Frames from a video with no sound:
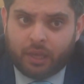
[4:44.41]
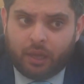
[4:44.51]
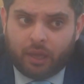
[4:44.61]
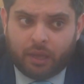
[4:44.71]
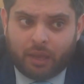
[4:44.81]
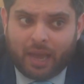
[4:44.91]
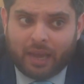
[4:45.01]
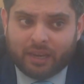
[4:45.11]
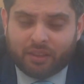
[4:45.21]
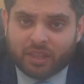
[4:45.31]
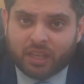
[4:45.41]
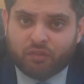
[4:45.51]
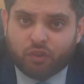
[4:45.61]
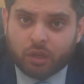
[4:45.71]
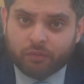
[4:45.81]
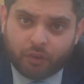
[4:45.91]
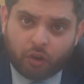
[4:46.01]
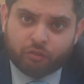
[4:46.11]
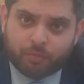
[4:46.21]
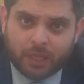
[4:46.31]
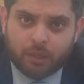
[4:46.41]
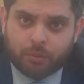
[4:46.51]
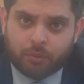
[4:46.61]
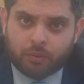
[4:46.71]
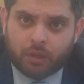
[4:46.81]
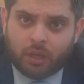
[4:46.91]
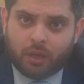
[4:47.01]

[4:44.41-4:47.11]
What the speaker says: And I think if you involve people